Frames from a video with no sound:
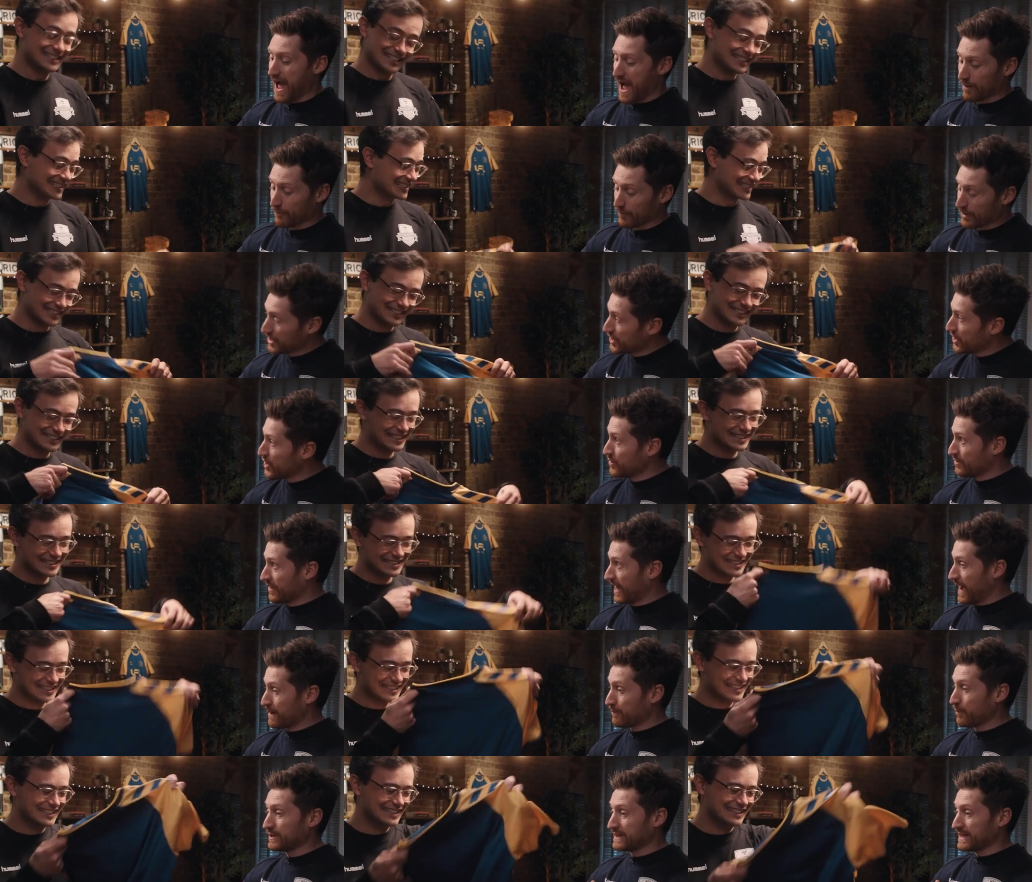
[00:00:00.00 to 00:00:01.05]
Speaker 1: it does. And we knew
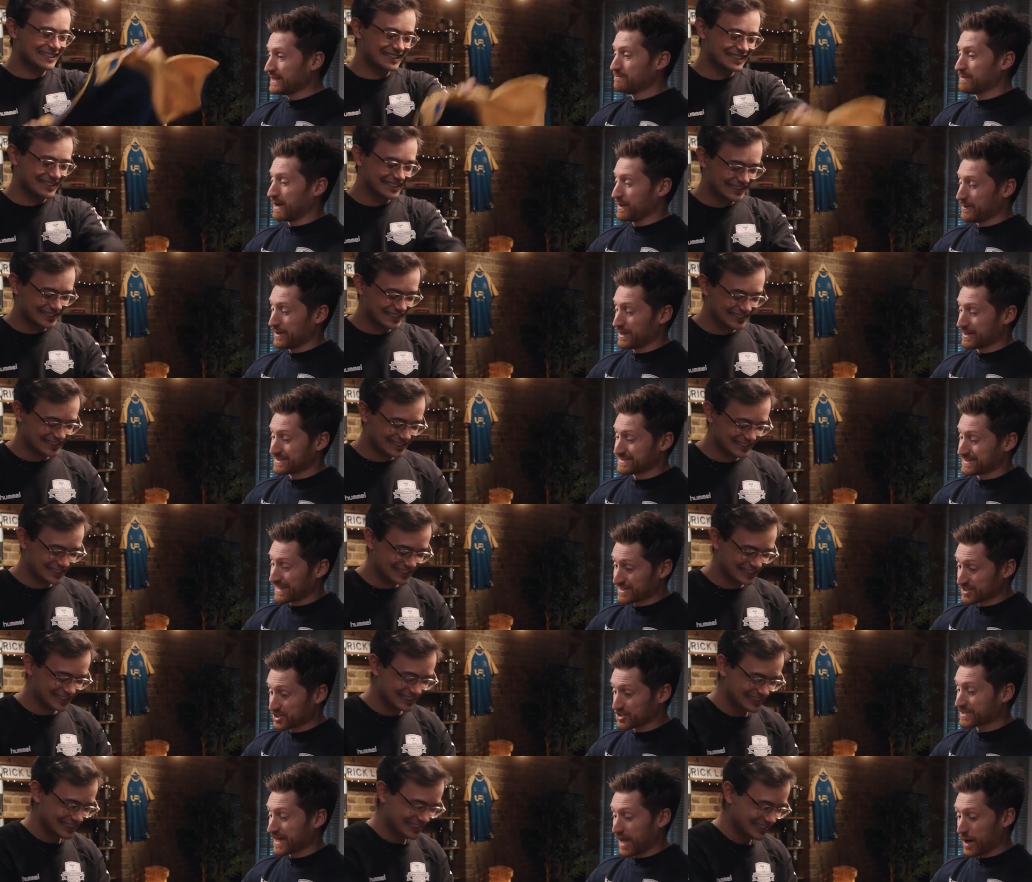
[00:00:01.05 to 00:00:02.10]
that, but we didn't maybe
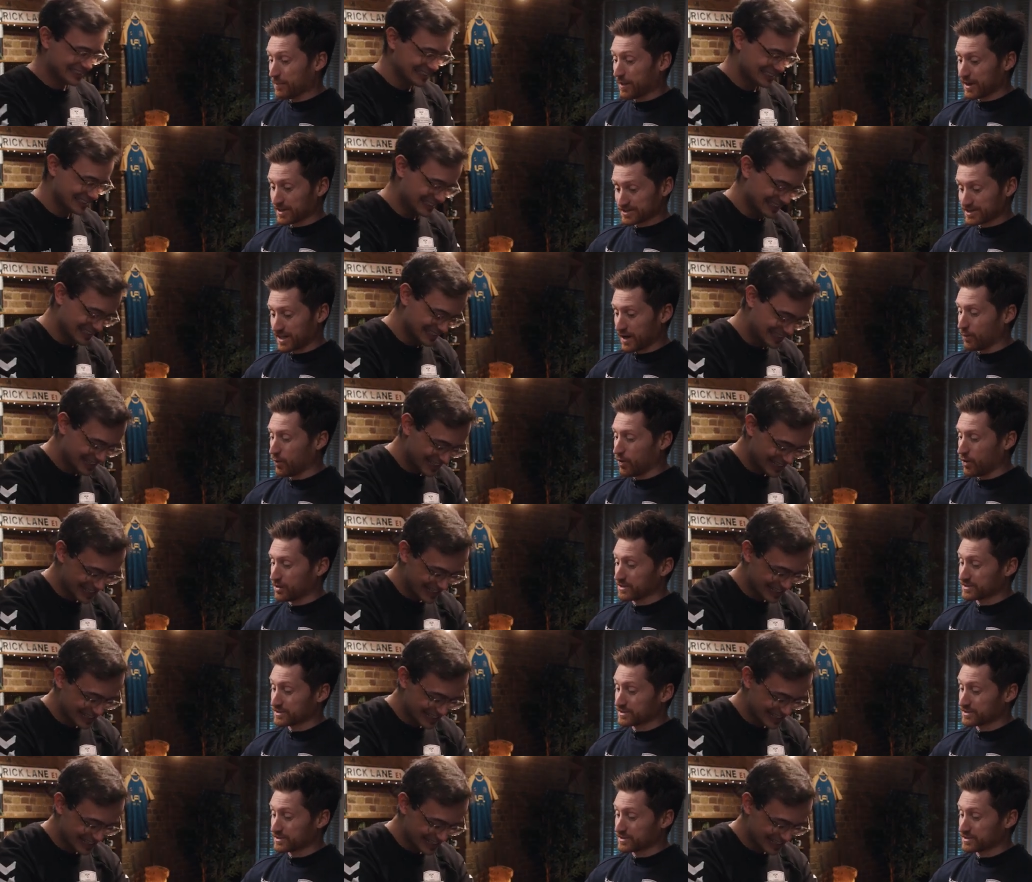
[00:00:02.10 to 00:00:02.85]
understand just how much that yeah,